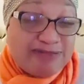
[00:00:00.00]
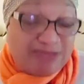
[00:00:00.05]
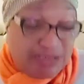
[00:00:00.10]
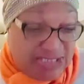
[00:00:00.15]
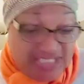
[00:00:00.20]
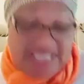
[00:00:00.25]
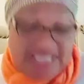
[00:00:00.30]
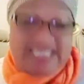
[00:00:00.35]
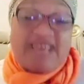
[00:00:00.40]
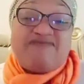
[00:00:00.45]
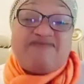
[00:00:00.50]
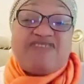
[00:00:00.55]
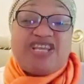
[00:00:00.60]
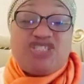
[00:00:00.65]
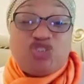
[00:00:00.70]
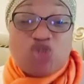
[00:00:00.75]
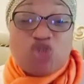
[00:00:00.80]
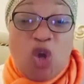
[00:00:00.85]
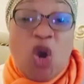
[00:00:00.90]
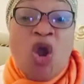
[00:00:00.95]

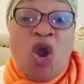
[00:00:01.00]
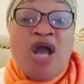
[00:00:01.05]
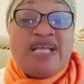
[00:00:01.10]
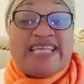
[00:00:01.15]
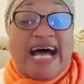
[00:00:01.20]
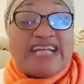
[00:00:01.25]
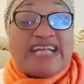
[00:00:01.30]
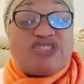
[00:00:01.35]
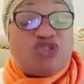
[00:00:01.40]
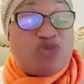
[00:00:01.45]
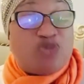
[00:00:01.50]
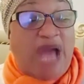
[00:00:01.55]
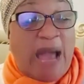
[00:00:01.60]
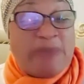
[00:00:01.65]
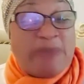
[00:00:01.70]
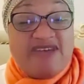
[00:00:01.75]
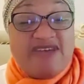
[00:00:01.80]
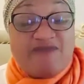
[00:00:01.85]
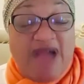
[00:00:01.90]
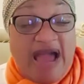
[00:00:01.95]
deceiving you, that
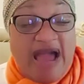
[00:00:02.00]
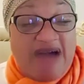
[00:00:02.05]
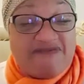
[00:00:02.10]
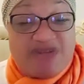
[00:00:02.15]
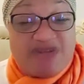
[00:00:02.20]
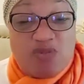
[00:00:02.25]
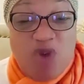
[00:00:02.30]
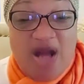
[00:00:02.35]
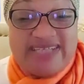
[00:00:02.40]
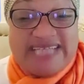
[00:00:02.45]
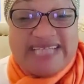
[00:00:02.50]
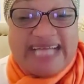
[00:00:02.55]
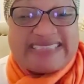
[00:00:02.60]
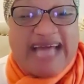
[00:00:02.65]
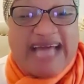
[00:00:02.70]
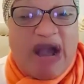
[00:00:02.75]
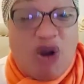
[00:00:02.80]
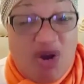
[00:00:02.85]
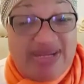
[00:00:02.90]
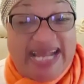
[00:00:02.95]
everyone that
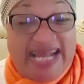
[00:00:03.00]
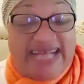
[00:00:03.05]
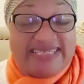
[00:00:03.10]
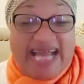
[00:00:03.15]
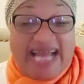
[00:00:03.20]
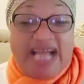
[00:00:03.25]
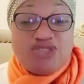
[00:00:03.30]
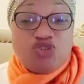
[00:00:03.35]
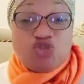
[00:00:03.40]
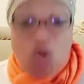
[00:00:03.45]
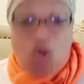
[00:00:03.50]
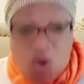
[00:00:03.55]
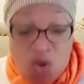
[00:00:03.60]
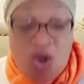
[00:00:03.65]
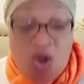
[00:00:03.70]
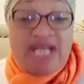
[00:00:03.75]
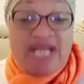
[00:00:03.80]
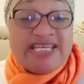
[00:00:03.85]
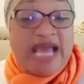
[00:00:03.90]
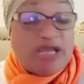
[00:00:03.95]
are older than
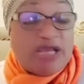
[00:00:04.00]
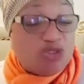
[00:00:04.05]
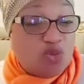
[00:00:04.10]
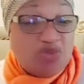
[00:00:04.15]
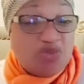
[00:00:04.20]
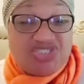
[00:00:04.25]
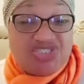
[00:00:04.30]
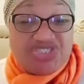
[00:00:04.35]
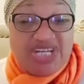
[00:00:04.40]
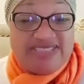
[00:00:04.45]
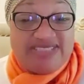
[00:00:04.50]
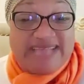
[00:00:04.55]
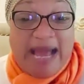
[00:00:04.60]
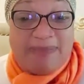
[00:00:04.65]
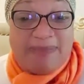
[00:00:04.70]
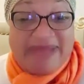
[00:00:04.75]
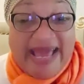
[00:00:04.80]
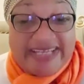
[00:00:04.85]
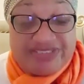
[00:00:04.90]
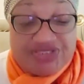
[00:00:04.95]
you, then you will treat
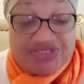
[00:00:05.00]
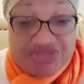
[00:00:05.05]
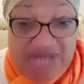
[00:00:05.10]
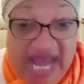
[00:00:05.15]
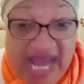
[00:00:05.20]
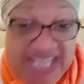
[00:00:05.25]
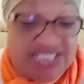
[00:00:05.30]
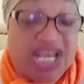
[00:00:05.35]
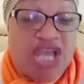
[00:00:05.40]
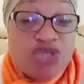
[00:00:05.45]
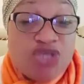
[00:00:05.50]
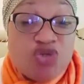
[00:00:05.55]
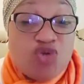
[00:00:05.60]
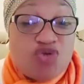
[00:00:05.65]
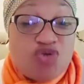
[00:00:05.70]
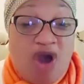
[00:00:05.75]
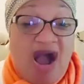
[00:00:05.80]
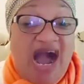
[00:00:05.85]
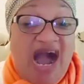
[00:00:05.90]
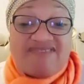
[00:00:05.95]
them like trash. You
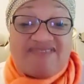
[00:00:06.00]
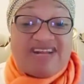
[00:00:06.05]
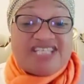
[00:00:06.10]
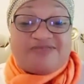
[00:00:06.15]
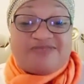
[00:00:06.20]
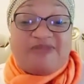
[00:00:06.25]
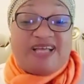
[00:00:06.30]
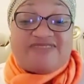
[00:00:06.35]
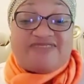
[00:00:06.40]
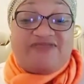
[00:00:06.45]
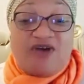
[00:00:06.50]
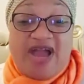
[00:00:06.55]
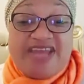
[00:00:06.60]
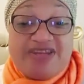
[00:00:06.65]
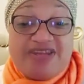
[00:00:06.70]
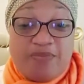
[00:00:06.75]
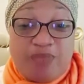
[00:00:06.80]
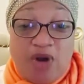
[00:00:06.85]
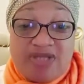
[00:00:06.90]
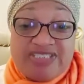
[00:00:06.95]
don't have respect for
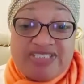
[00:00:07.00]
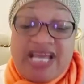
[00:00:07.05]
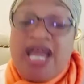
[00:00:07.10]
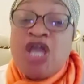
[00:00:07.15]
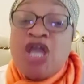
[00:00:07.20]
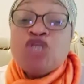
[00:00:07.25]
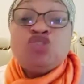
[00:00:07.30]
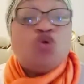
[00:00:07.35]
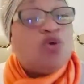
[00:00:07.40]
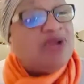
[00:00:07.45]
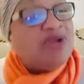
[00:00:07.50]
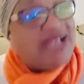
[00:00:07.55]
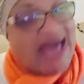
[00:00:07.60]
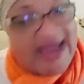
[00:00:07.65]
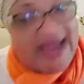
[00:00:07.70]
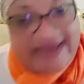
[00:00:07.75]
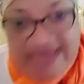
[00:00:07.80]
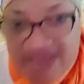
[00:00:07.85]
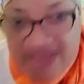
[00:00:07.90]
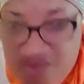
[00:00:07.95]
anybody. You
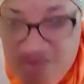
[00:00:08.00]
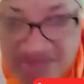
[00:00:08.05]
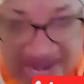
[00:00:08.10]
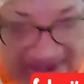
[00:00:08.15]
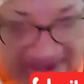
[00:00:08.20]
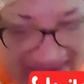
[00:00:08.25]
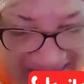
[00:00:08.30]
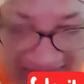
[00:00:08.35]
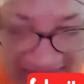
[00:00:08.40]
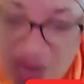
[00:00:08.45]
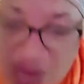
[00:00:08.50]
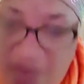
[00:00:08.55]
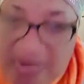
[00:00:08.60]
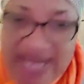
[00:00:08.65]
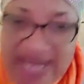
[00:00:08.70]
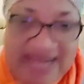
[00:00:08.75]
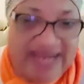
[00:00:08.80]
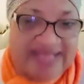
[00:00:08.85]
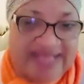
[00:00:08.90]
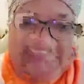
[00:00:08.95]
lack
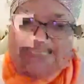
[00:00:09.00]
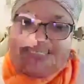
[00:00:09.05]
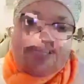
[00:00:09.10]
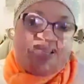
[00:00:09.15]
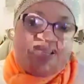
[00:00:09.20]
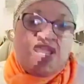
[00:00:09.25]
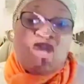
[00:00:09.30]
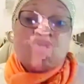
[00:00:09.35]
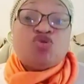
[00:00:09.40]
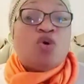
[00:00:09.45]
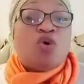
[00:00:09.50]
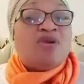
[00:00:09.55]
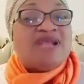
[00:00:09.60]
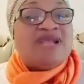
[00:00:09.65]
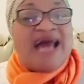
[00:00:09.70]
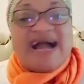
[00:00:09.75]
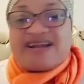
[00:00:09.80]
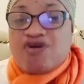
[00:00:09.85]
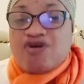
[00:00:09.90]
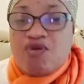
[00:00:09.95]
humility. You
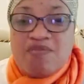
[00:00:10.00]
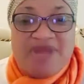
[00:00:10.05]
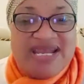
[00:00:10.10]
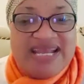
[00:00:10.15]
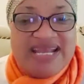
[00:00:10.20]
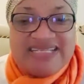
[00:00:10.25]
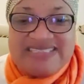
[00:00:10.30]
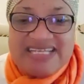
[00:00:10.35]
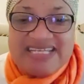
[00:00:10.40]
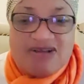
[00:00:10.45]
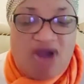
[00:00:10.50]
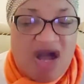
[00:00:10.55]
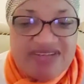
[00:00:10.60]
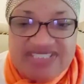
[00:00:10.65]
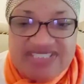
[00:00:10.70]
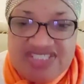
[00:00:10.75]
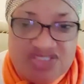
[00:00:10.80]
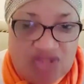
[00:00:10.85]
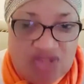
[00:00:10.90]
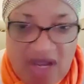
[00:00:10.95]
lack humility
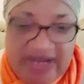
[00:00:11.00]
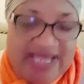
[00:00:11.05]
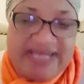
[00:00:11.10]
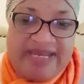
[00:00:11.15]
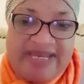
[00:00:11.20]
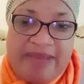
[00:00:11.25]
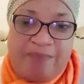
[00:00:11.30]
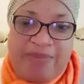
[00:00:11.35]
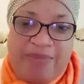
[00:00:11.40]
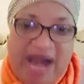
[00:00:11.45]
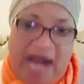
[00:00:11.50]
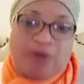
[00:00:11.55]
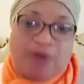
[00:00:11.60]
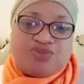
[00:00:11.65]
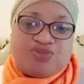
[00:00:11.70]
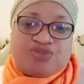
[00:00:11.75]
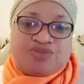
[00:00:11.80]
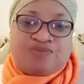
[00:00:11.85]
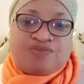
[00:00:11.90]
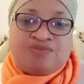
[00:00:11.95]
God is talking
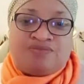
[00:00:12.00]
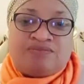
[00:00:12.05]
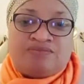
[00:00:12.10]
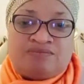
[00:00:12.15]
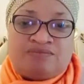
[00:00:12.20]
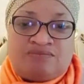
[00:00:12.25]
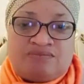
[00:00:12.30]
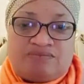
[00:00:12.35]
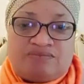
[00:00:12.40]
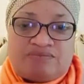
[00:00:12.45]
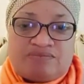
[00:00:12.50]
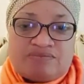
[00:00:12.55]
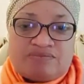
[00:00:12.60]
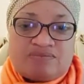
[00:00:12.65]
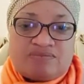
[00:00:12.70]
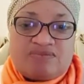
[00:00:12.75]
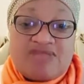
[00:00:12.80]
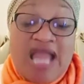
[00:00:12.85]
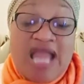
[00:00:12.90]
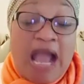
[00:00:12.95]
about.
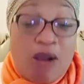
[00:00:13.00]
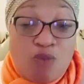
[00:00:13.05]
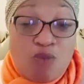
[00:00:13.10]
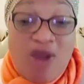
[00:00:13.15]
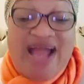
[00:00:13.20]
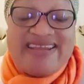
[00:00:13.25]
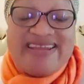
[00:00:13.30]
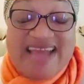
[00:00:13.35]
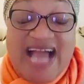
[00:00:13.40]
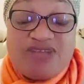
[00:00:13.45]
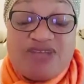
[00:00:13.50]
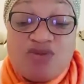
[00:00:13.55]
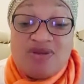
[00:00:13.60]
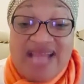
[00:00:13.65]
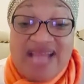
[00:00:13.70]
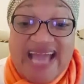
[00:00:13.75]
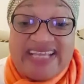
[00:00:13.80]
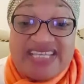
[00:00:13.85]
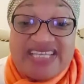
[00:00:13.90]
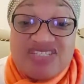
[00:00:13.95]
And whether
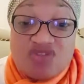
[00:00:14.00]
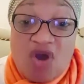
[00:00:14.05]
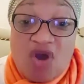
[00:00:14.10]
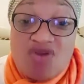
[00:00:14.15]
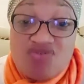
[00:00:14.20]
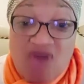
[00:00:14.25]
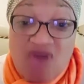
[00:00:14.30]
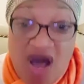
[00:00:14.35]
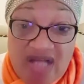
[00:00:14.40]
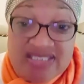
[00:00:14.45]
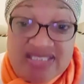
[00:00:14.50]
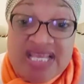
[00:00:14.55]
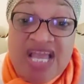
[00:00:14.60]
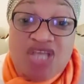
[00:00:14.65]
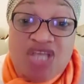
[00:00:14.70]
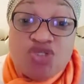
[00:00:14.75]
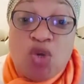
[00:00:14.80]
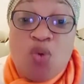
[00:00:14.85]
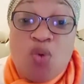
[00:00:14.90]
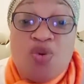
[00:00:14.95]
like it or not,
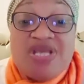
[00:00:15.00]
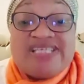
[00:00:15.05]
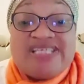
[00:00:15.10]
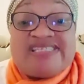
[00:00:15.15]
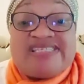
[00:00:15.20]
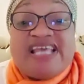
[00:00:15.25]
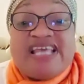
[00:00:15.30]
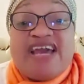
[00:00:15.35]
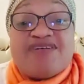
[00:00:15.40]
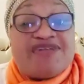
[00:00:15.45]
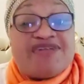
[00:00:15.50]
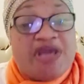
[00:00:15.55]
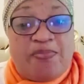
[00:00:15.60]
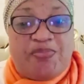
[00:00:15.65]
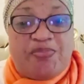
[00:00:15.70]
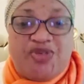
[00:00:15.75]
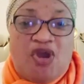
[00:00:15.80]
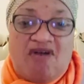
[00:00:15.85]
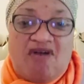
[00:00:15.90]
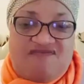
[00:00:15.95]
you will still
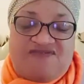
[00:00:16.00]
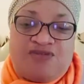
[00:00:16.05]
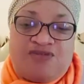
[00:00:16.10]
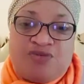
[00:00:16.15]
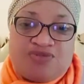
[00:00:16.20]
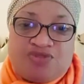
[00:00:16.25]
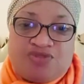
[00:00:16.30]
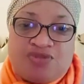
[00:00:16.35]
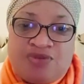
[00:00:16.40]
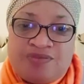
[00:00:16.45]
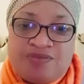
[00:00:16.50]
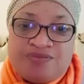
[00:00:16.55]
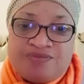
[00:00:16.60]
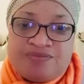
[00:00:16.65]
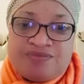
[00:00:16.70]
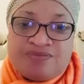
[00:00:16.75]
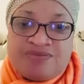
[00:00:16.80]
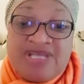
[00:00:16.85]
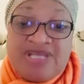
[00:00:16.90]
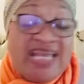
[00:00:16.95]
reap your fruit.
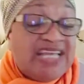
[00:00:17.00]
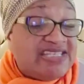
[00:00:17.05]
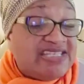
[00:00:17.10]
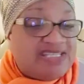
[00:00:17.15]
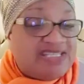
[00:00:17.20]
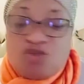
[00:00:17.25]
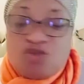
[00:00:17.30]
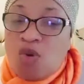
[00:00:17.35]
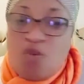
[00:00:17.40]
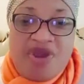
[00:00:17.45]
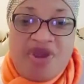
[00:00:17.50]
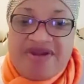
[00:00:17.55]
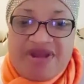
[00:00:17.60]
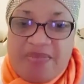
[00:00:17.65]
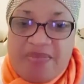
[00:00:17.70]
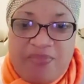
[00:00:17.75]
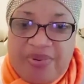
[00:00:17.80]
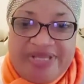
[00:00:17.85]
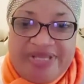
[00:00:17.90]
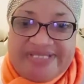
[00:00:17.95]
You will
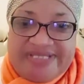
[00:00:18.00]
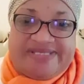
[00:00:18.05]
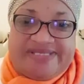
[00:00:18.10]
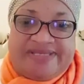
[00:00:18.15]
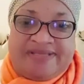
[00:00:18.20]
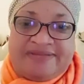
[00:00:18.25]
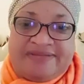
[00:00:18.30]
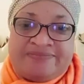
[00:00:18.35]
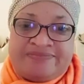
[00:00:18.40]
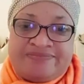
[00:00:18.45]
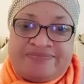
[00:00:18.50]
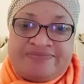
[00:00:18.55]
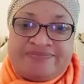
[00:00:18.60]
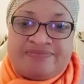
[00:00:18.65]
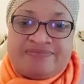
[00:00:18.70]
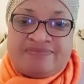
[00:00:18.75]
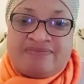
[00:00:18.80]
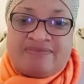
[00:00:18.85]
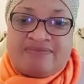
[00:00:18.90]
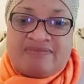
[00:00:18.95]
reap it.
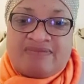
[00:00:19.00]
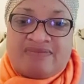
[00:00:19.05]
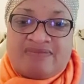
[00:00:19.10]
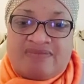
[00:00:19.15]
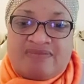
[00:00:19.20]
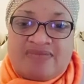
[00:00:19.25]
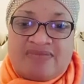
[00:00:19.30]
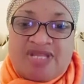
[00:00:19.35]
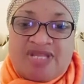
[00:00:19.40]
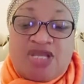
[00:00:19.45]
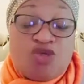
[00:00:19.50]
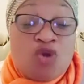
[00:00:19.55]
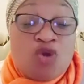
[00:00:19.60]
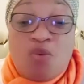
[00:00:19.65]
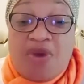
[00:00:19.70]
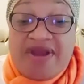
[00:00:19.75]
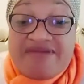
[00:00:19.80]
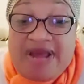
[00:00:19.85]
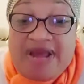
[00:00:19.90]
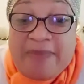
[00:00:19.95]
You
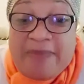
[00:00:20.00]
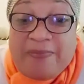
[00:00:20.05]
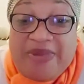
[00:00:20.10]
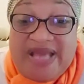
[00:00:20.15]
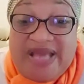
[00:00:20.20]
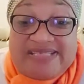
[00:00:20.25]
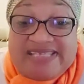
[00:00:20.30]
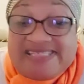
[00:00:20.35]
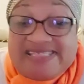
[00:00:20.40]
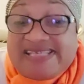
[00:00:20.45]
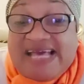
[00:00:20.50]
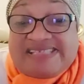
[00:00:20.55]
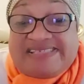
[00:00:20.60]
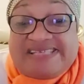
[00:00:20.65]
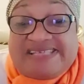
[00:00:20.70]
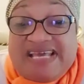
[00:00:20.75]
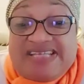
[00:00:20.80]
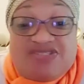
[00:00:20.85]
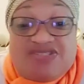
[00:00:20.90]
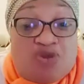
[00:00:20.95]
will reap it. It's a
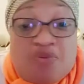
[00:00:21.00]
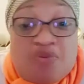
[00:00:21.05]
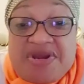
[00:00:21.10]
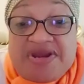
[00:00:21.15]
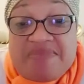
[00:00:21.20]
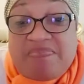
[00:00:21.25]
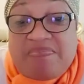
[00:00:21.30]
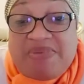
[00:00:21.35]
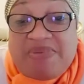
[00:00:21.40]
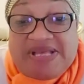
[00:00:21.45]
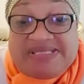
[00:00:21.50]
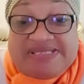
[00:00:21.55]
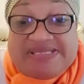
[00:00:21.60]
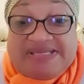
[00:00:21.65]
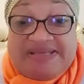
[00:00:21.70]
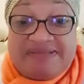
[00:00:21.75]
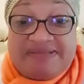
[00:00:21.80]
seed. You will reap it.